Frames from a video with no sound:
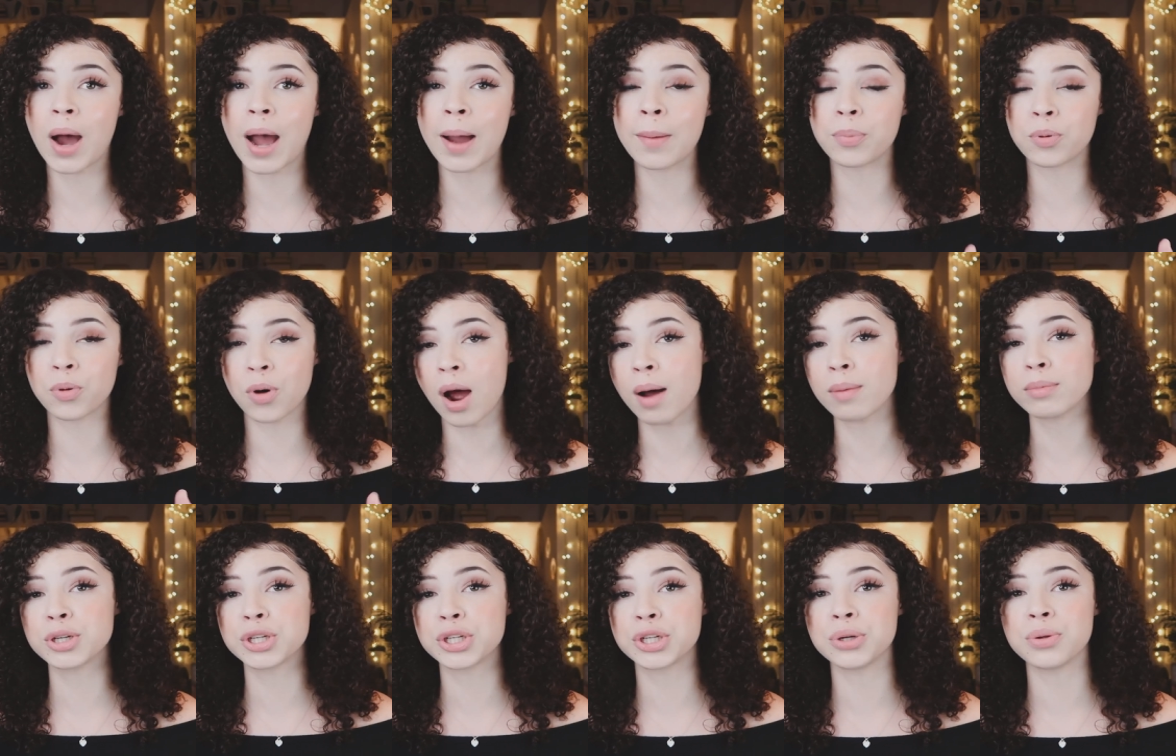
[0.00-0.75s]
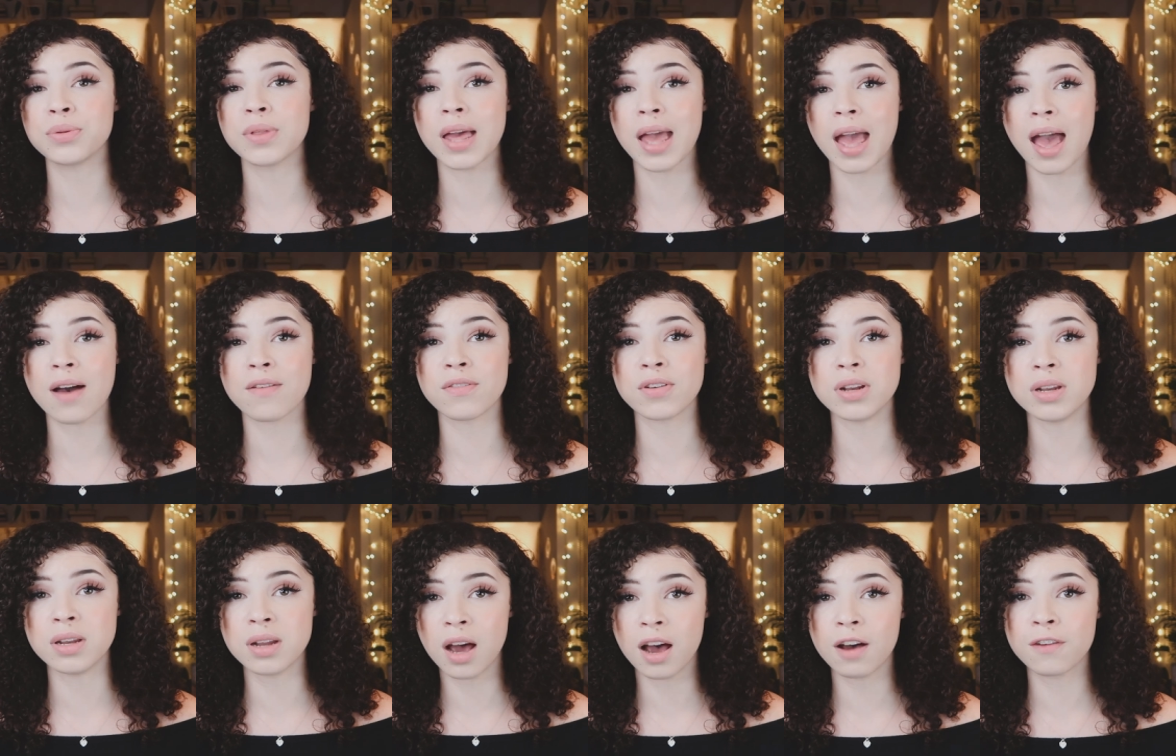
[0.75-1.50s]
I promise you they have
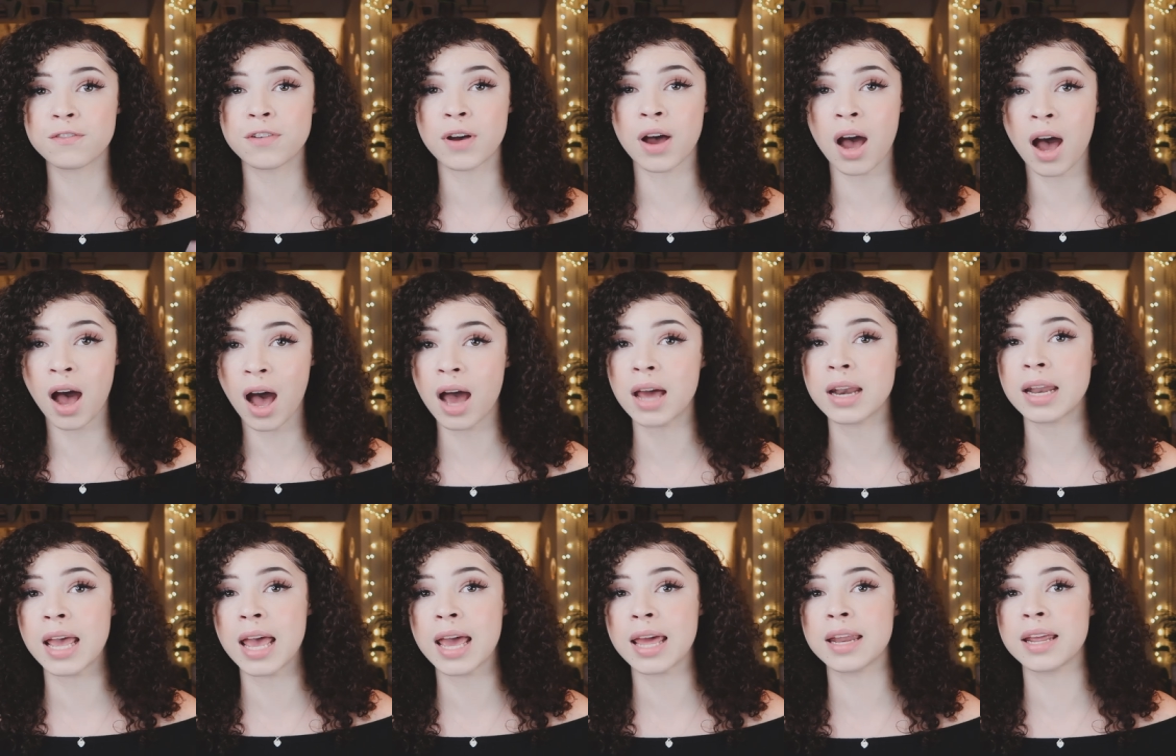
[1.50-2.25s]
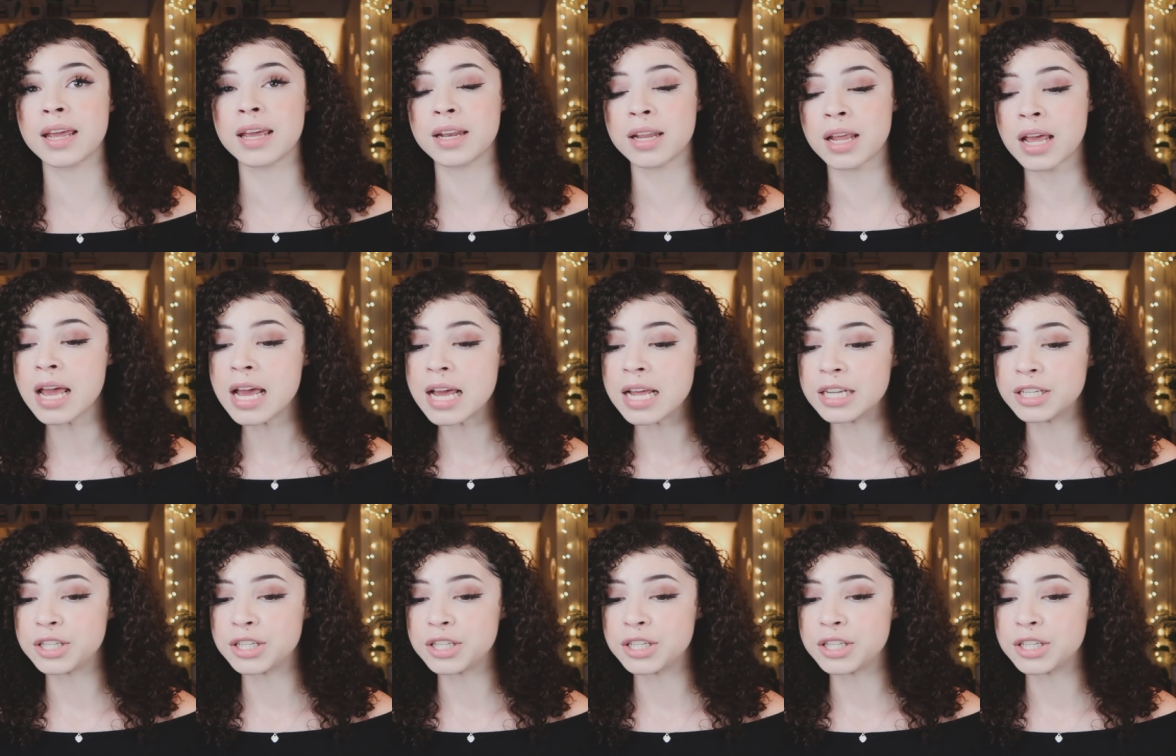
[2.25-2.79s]
enough hot-headed